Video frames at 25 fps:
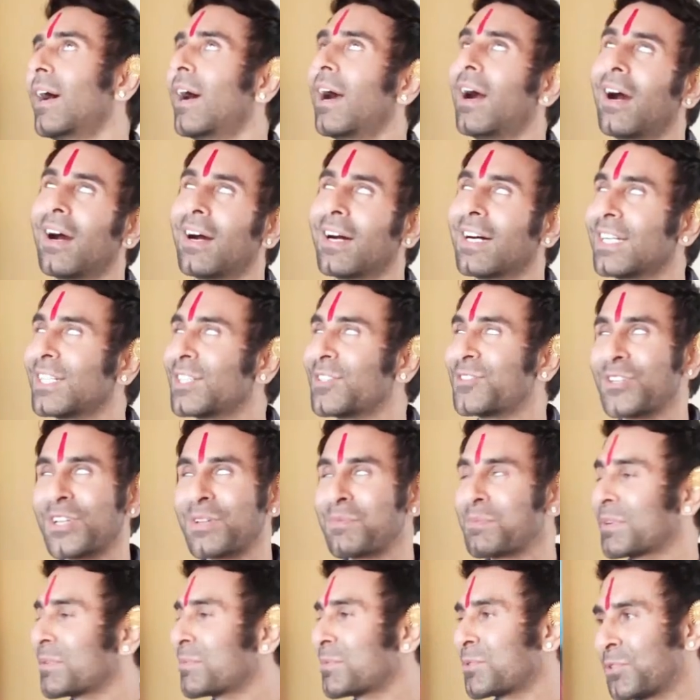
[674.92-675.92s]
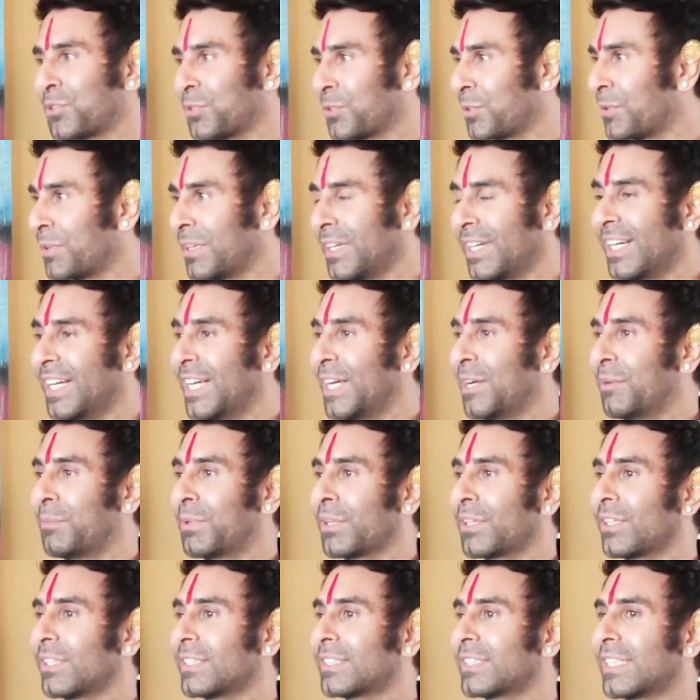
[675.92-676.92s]
a dream come true,
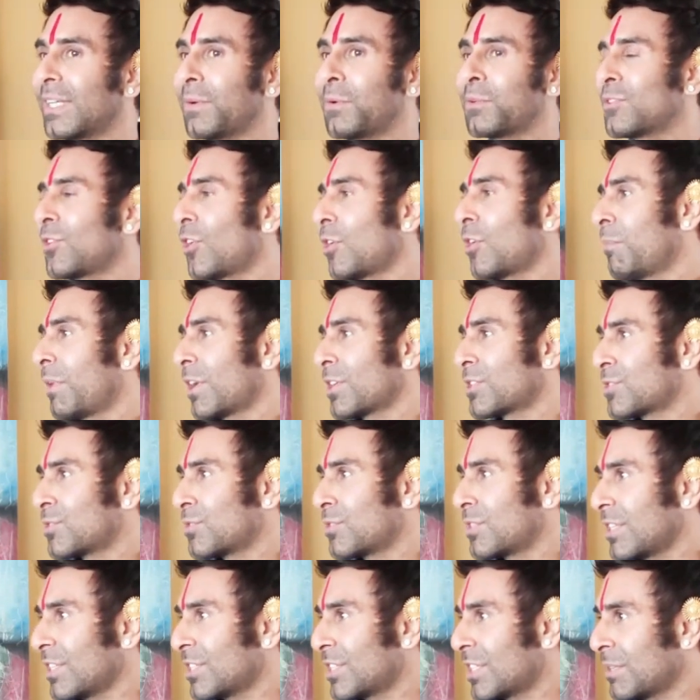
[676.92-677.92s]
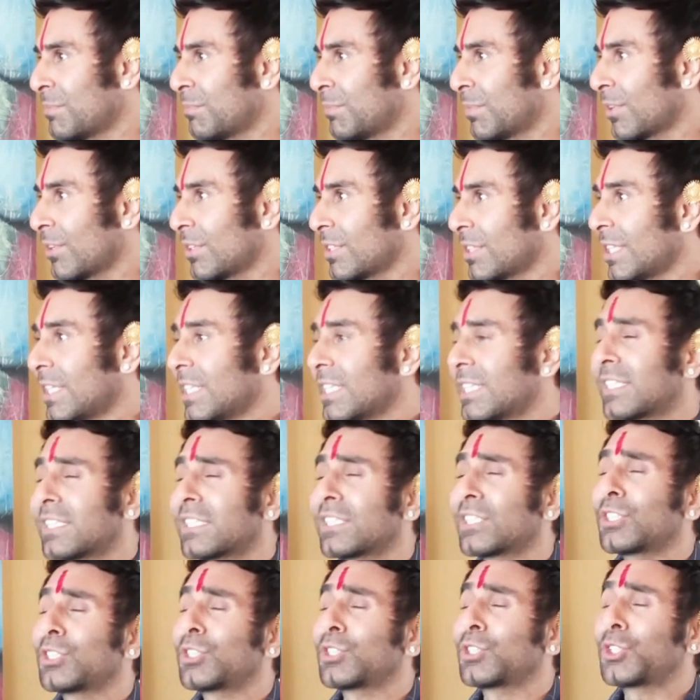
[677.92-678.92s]
because there was not much to teach him, because he's
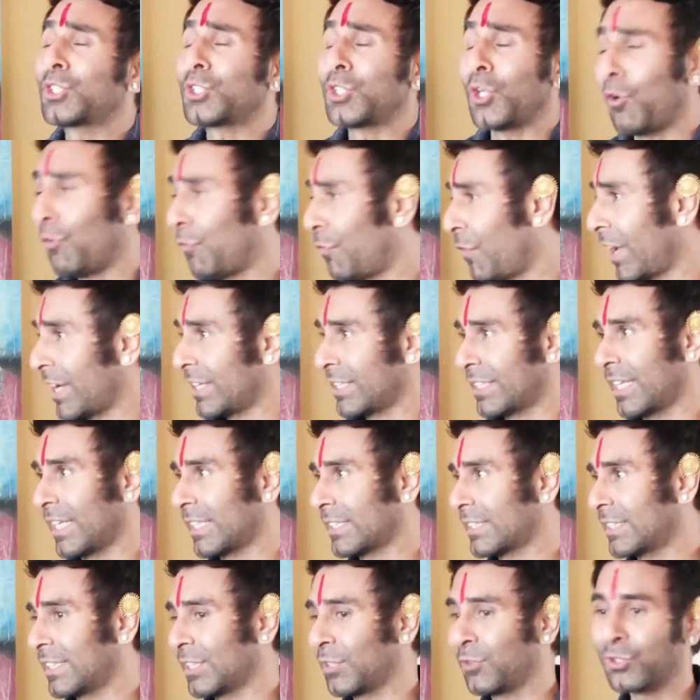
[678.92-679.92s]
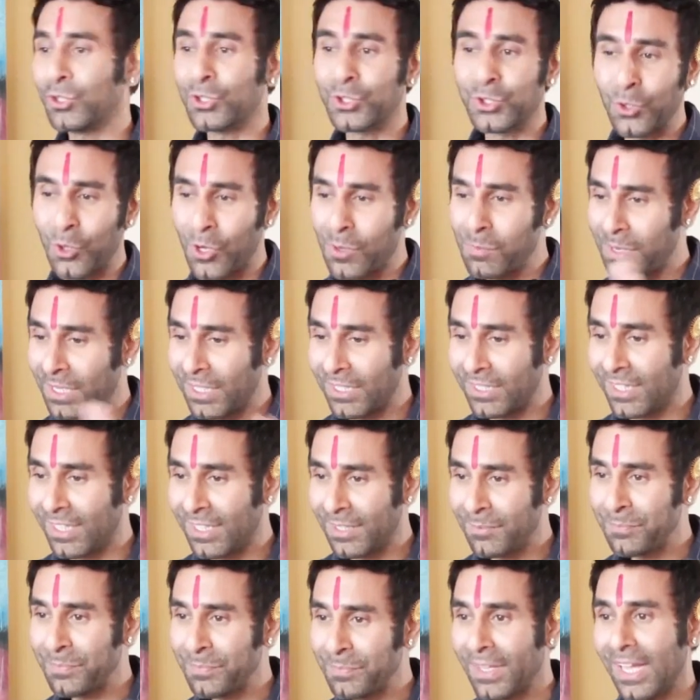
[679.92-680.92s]
so fantastic. You just show him
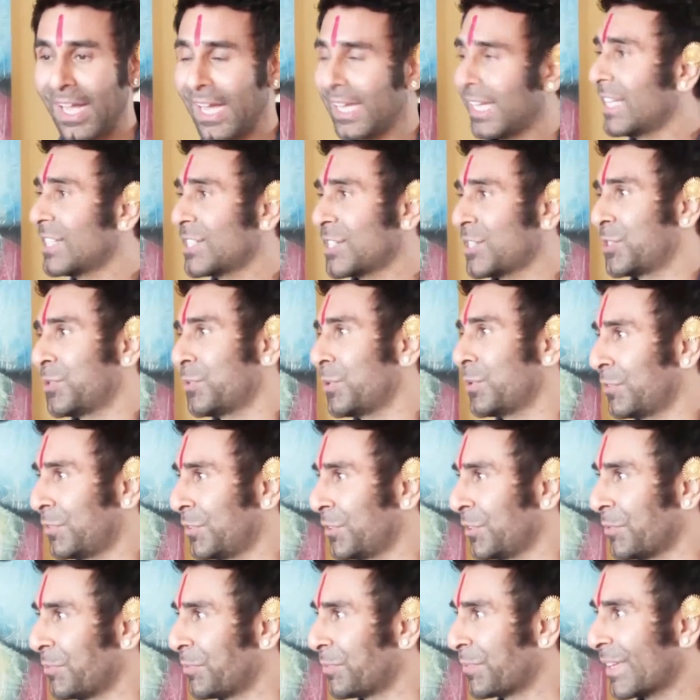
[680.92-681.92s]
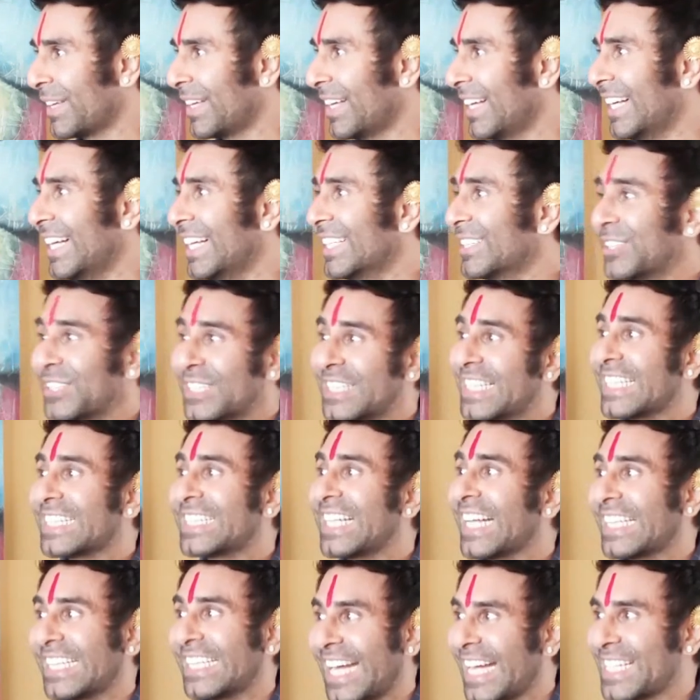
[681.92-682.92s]
anything and he'll just do it for you. So it's
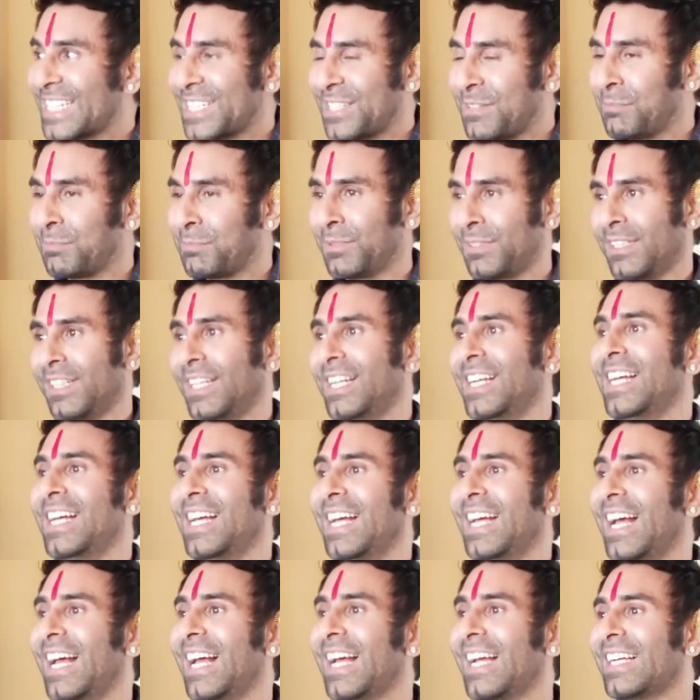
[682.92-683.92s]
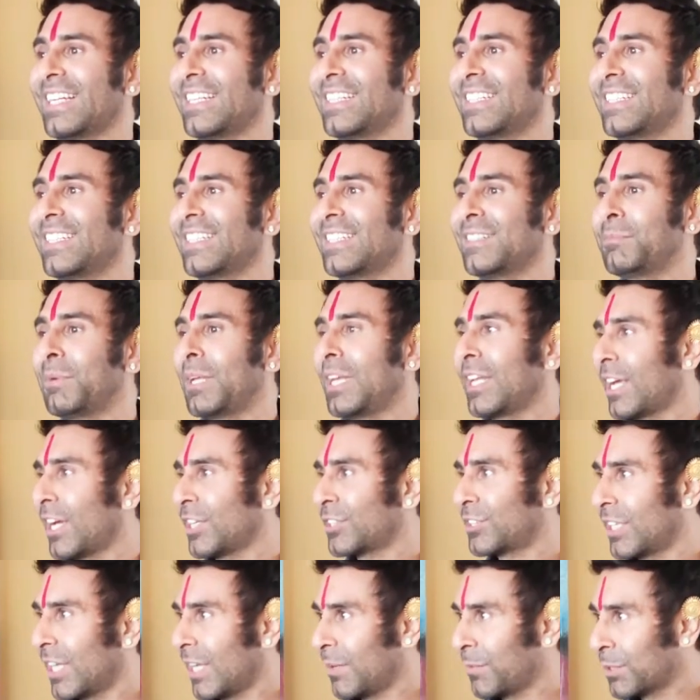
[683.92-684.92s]
like that simple. And Malika
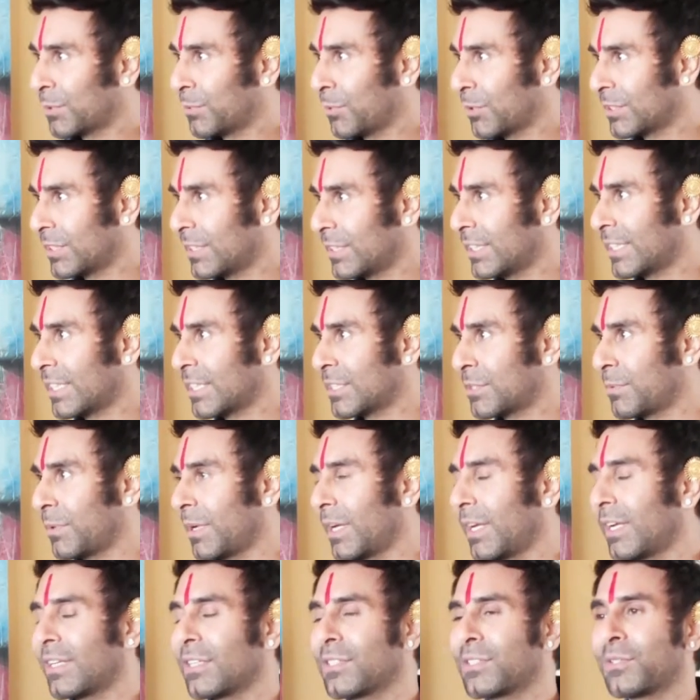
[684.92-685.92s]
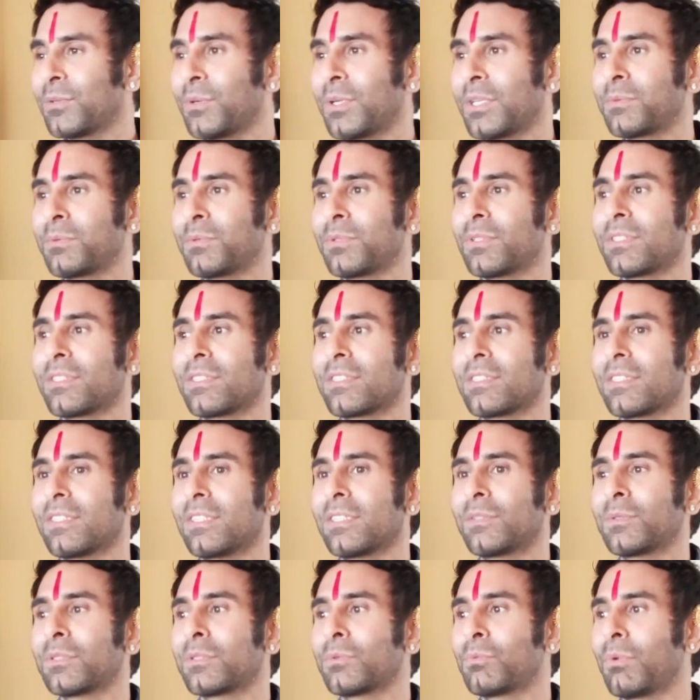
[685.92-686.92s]
Sharabat was in it as well. So it was
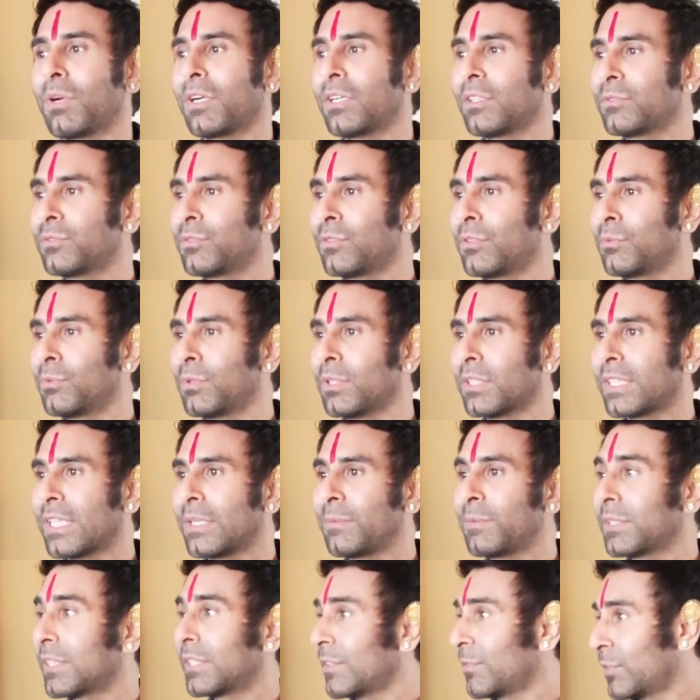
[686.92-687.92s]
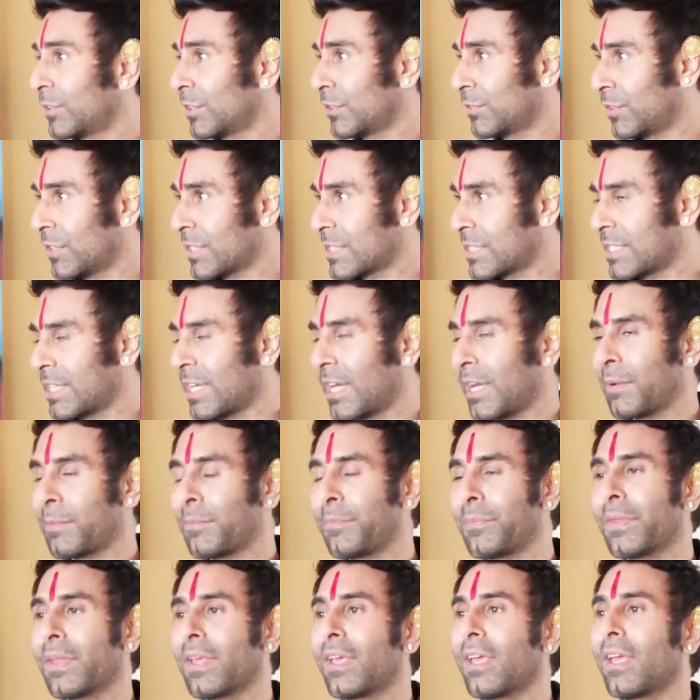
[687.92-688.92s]
wonderful working with him for the first time.